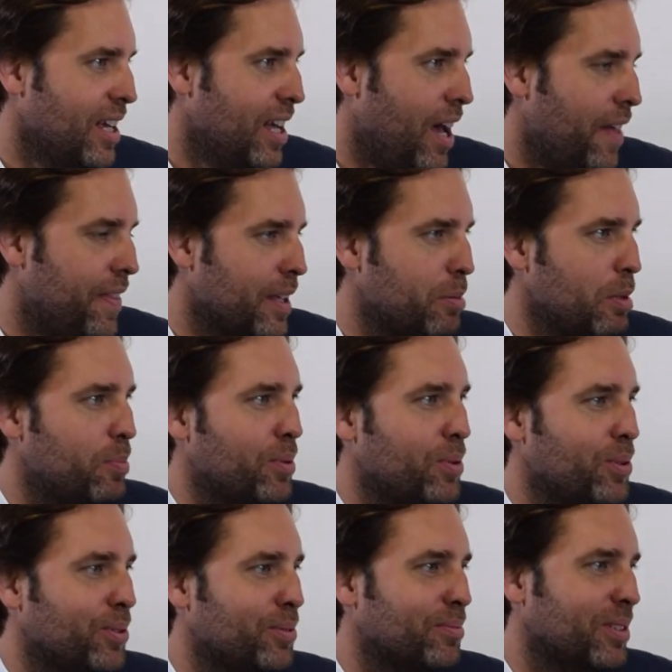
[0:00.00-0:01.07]
Yeah. I think
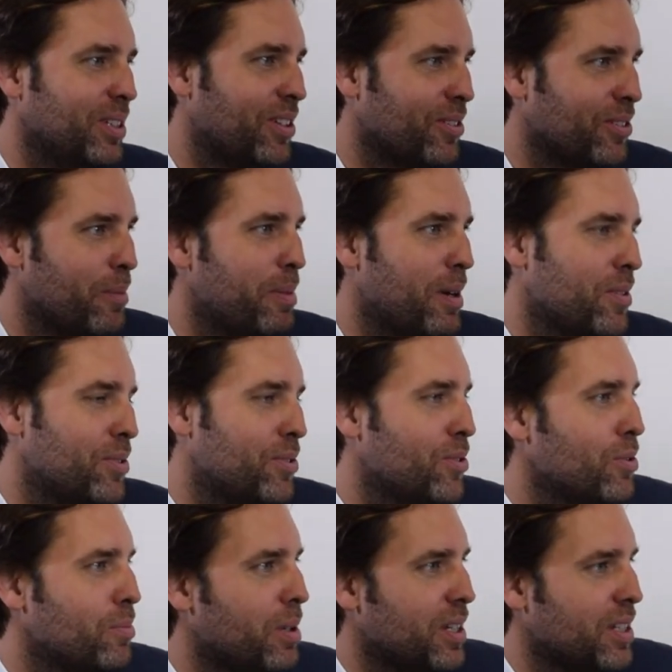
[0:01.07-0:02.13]
people, you know, compare the
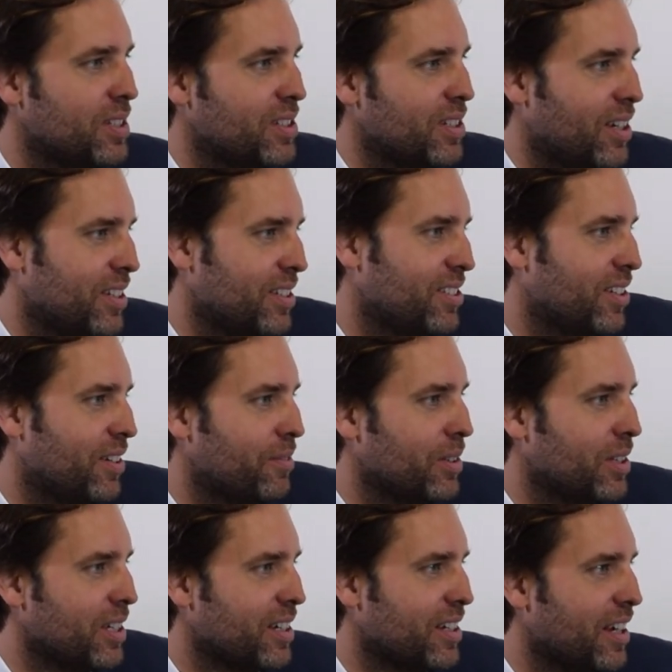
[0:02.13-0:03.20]
two, but it's not it's not
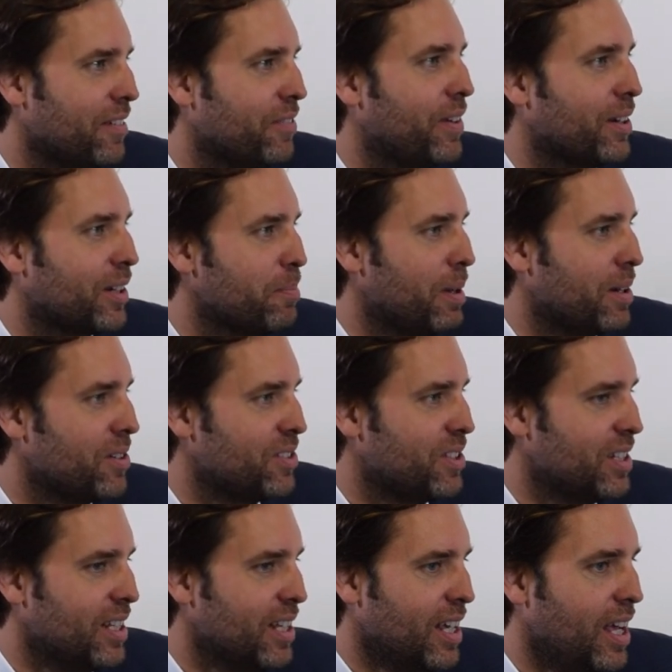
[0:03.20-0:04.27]
really a, yeah. fair
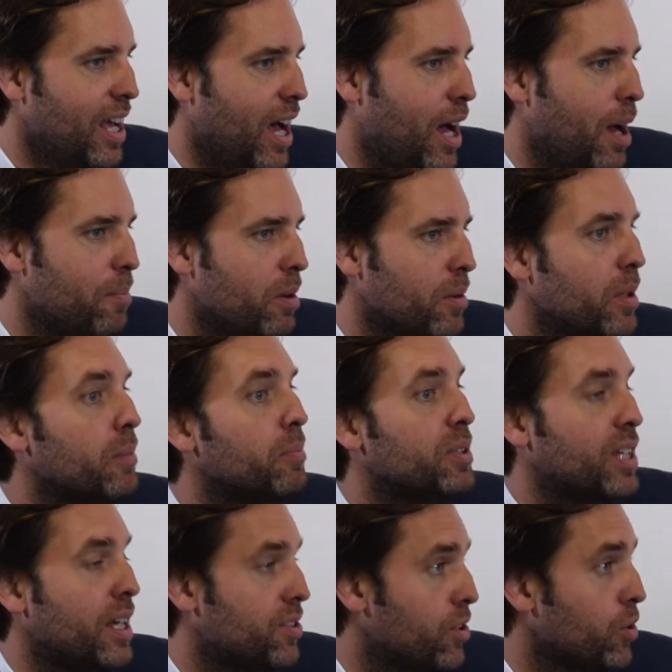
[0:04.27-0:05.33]
comparison. Uh, but, but
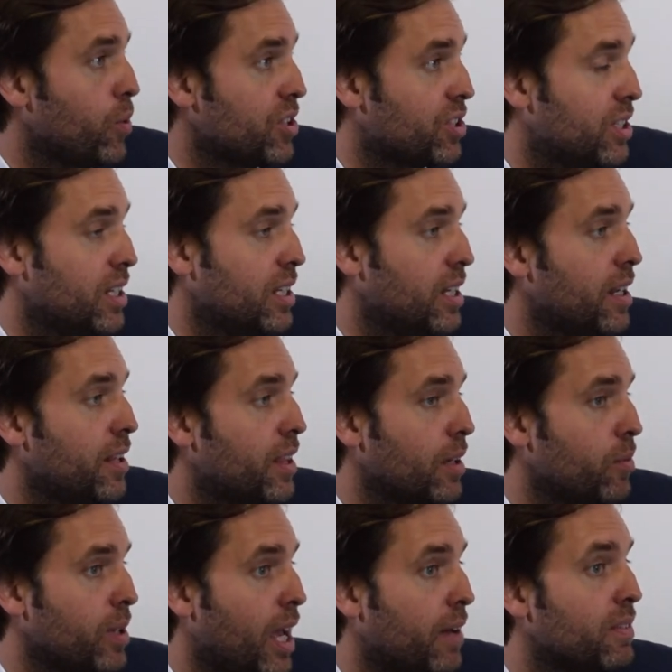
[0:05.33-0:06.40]
to answer your question, in anything,
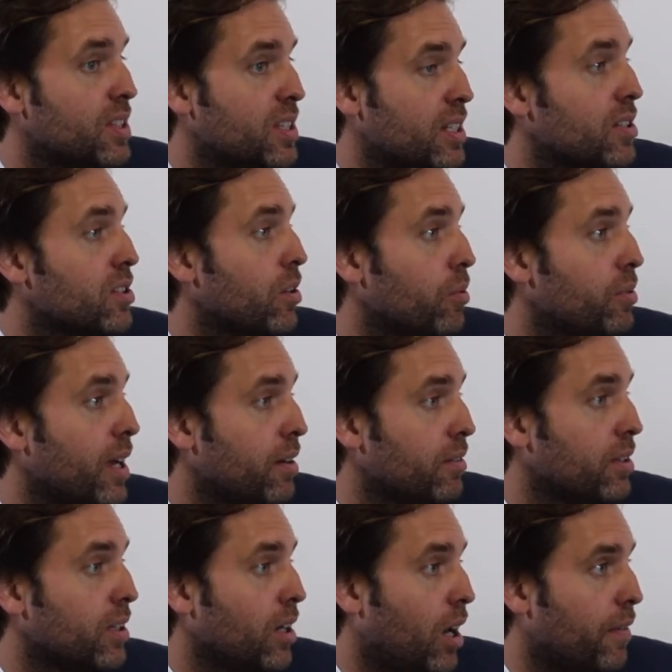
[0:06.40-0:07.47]
we haven't seen a slowdown
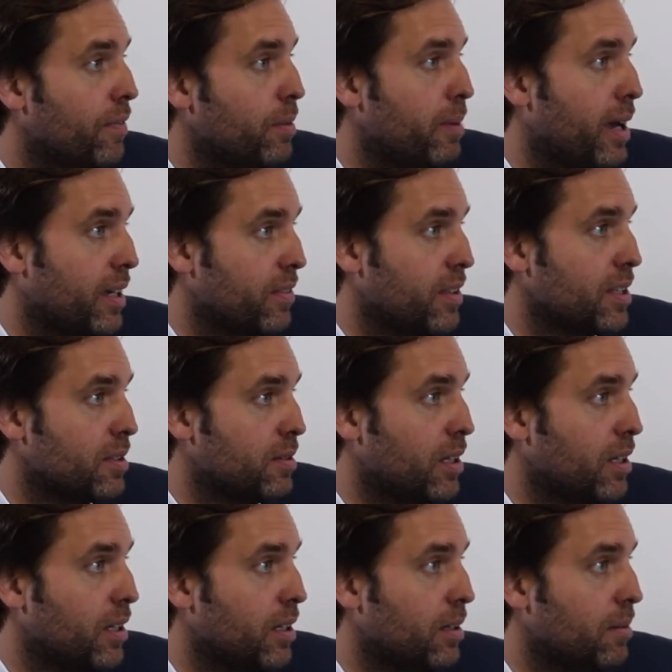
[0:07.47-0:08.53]
off the back of this
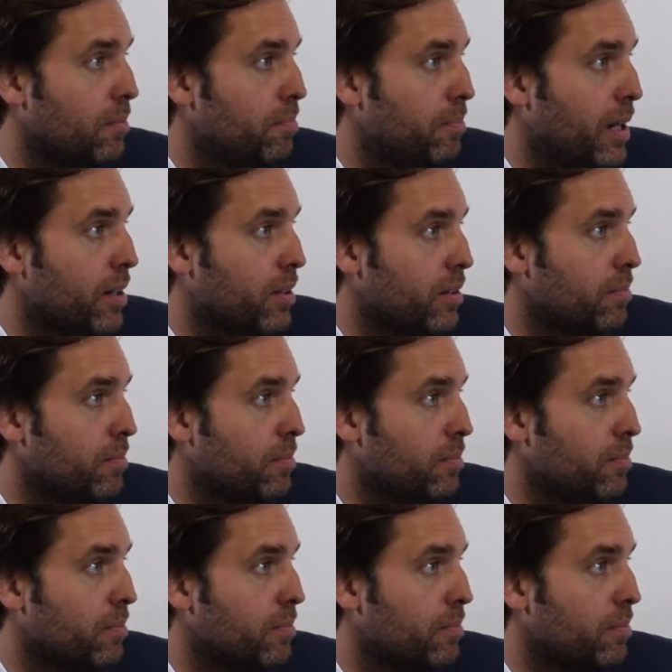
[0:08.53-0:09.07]
uh, yeah. bear,